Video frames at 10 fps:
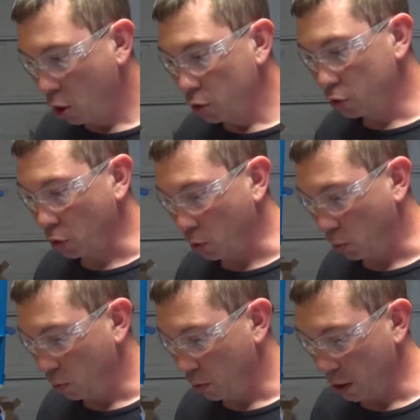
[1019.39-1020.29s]
So,
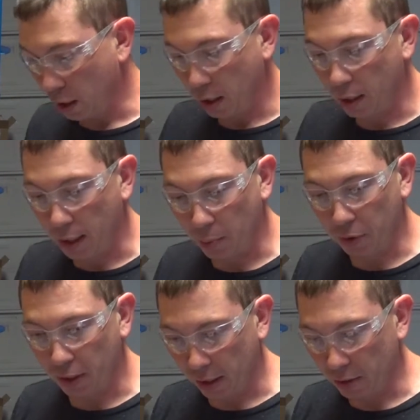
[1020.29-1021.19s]
a couple
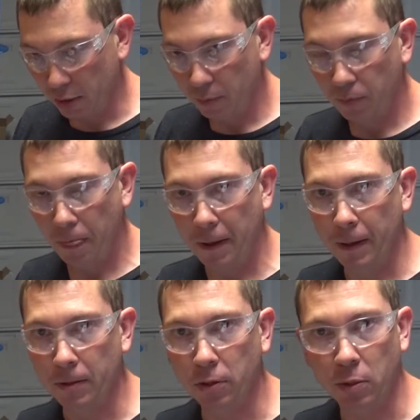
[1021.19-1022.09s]
things.
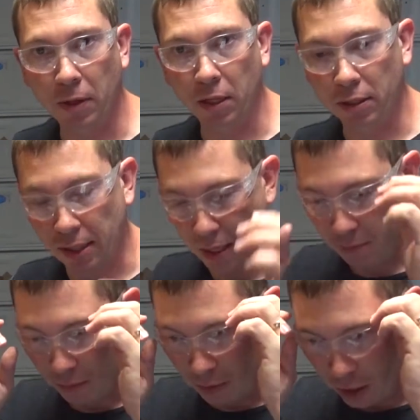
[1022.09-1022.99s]
So I spent a little time
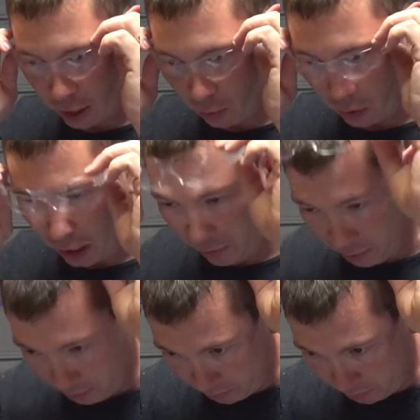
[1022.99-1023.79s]
talking with Kevin